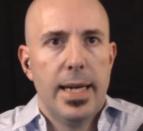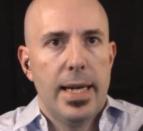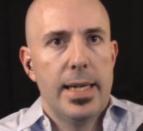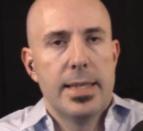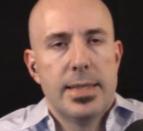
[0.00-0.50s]

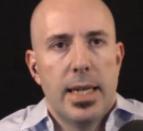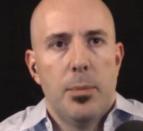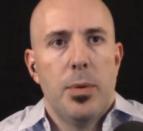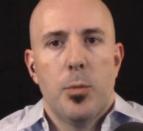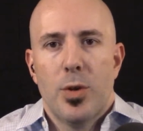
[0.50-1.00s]
and a
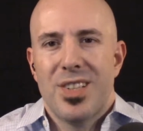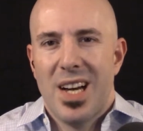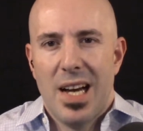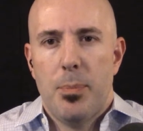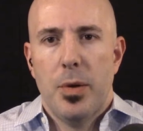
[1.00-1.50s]
bit more
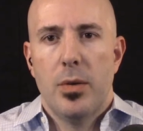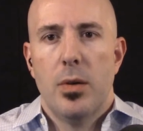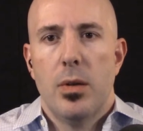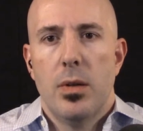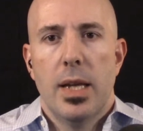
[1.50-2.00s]

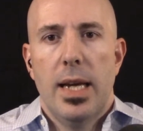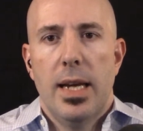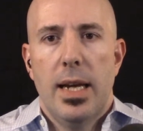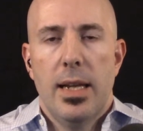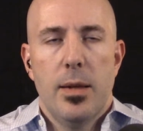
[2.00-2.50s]
topical
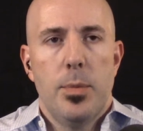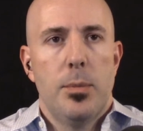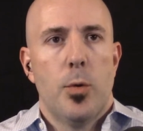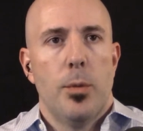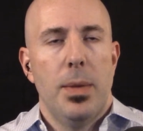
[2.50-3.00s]
and add a little bit
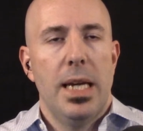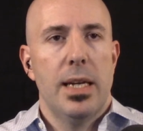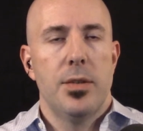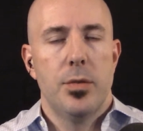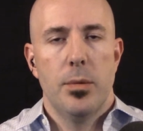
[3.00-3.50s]
more me
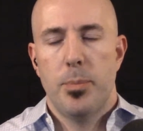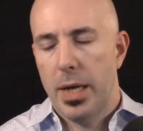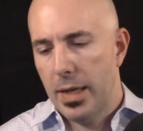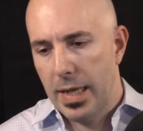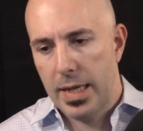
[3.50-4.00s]
into it.
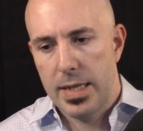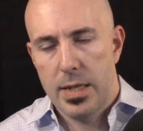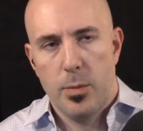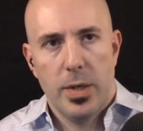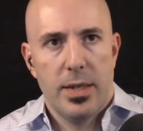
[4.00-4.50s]
But like I
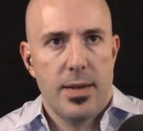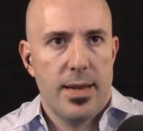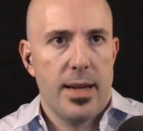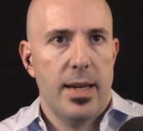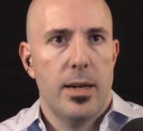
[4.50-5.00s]
said, we'll get to
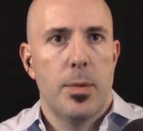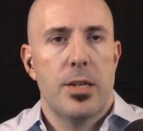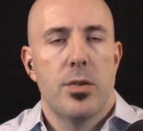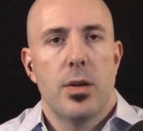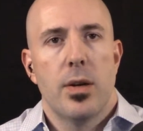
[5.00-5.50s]
that later. Make
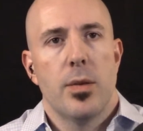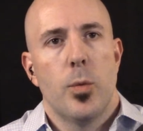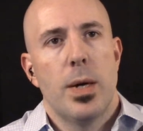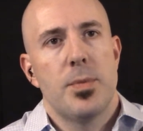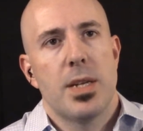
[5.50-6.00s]
sure to go to the
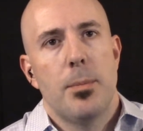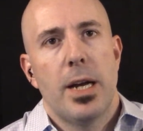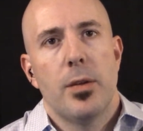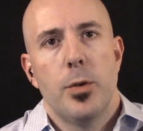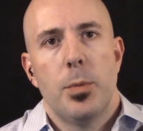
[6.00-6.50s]
website,
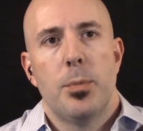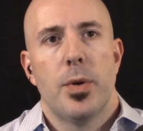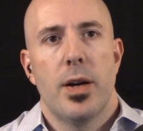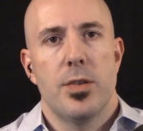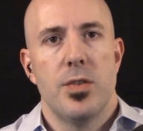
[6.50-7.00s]

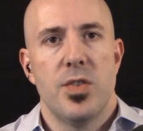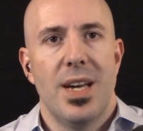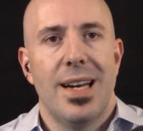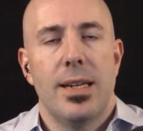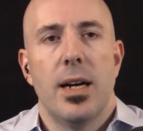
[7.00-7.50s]

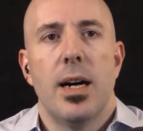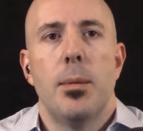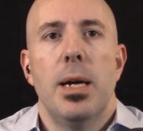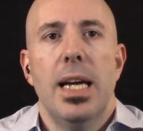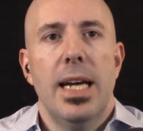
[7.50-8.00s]

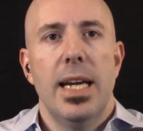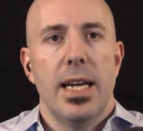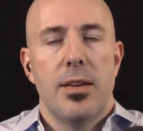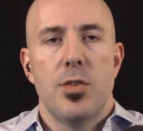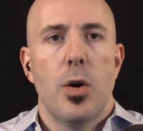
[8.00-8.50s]
michaelnewmanproductions.com.
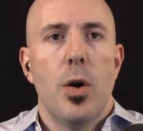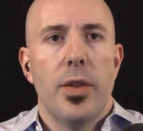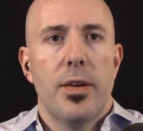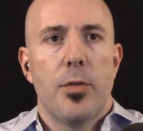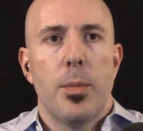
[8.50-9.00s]
Gives you all
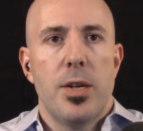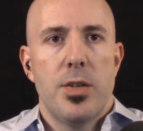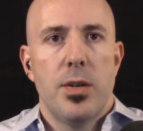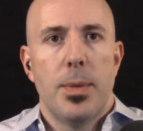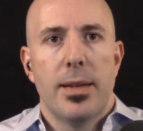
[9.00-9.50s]
the
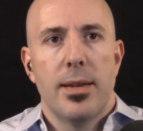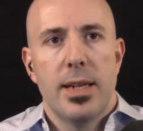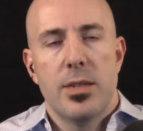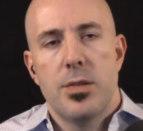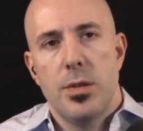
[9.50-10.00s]
information about the
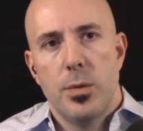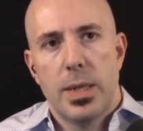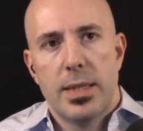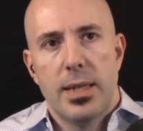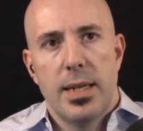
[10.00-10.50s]
links
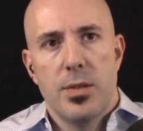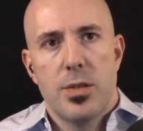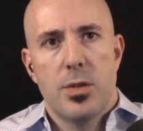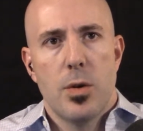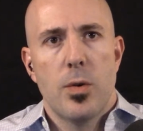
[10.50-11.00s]
to today's
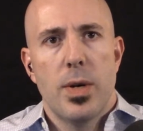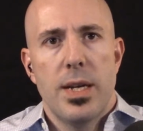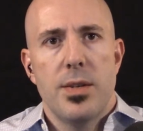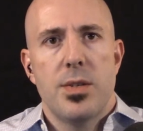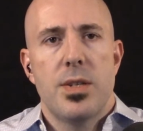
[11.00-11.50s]

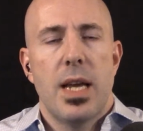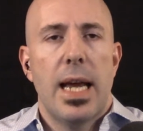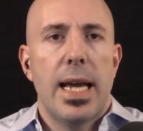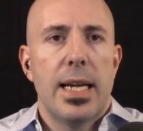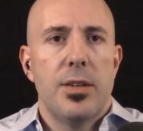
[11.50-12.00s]
stories,
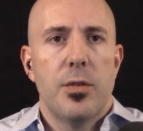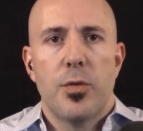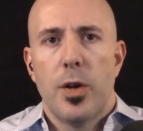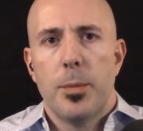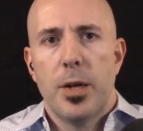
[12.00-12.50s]
and you can
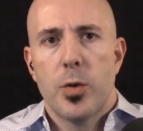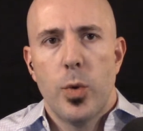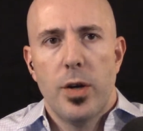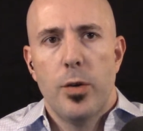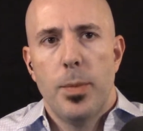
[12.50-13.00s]
follow me on
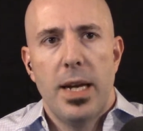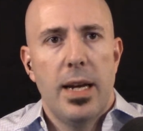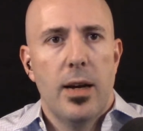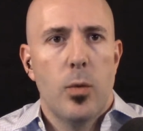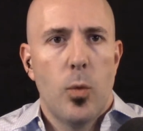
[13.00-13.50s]
Twitter,
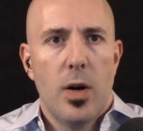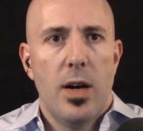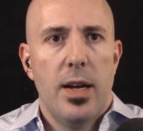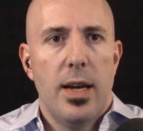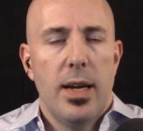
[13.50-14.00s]

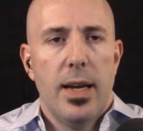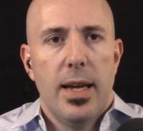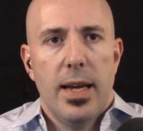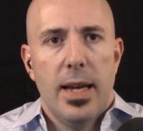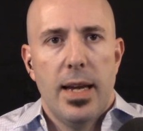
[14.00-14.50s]
Newmaniac1,
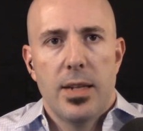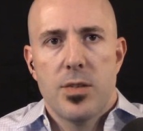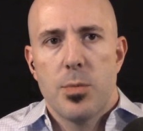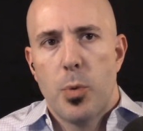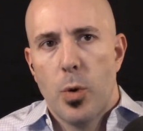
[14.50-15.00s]
and
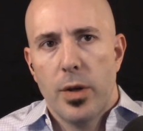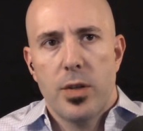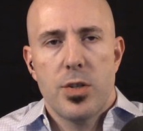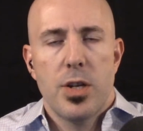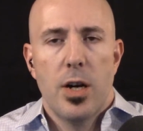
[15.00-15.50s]
support the
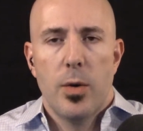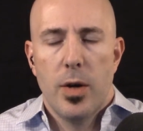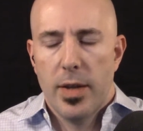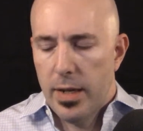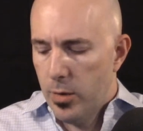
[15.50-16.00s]
show and
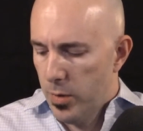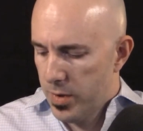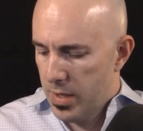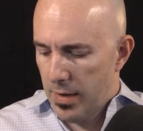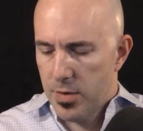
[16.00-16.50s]
all that cool
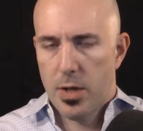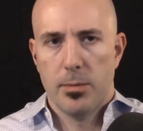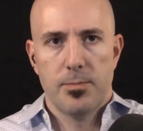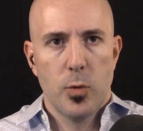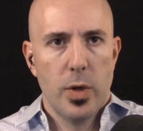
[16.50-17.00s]
stuff. So
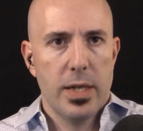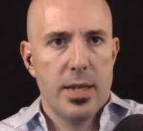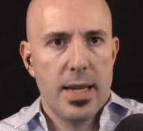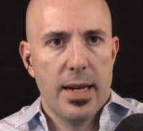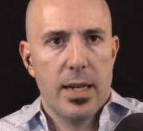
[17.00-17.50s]
we'll get to
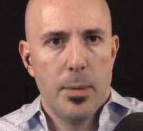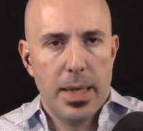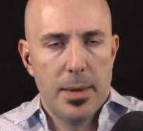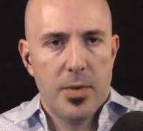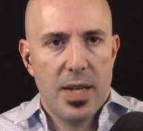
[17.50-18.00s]
that coming
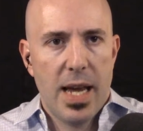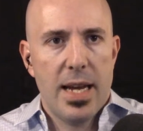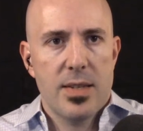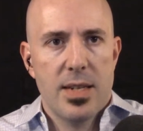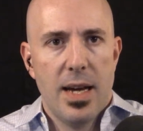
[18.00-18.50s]
up. Today
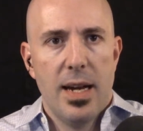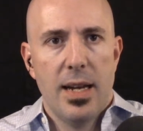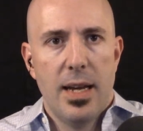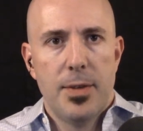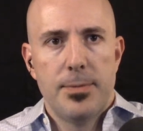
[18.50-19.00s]
is
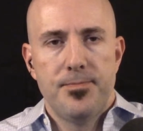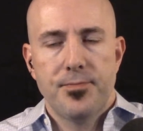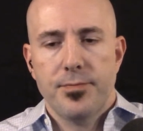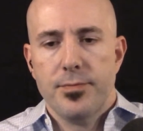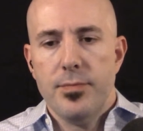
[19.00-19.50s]
9/11.
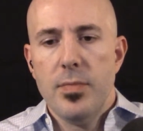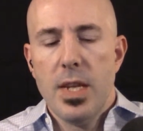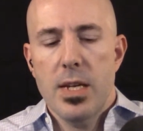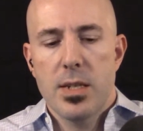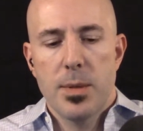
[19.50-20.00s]

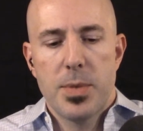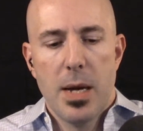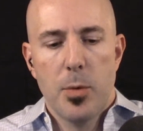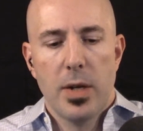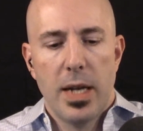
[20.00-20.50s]

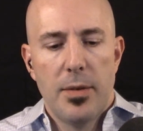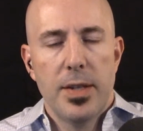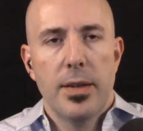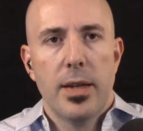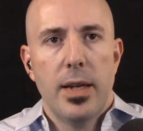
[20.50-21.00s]
September
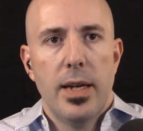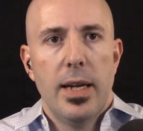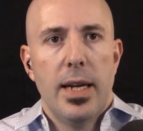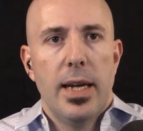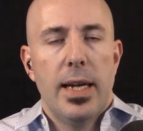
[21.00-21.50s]
11th,
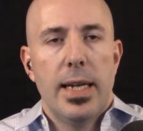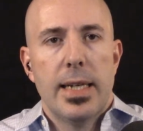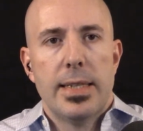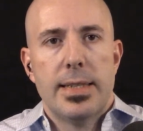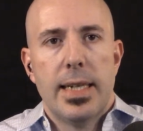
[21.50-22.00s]

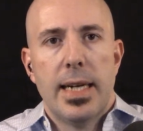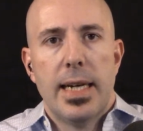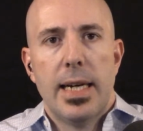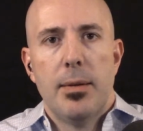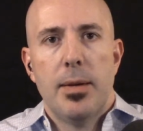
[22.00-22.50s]
and
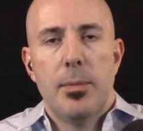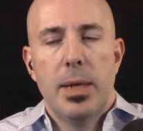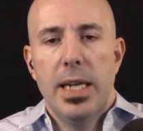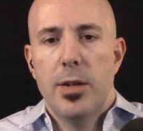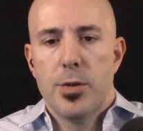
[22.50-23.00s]

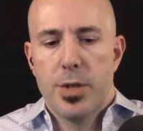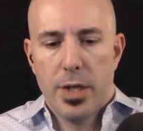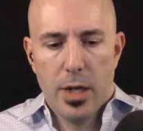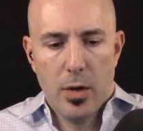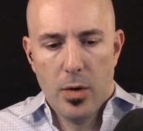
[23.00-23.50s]
many years
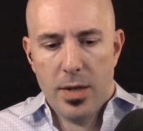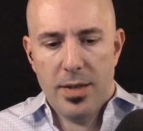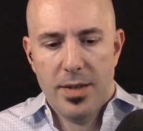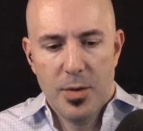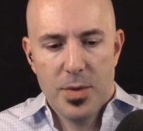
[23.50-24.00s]
ago,
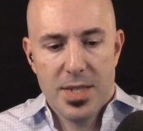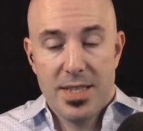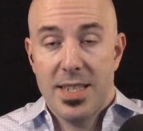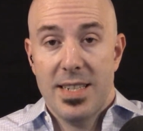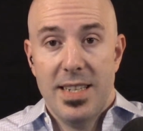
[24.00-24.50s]
was it
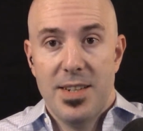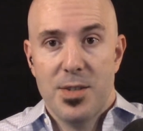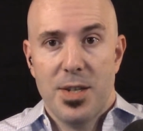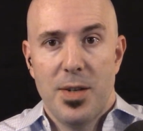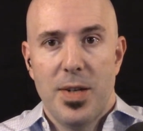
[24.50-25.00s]
16 years
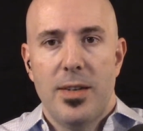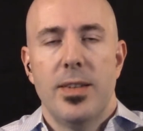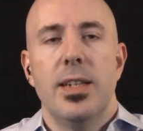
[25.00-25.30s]
ago now,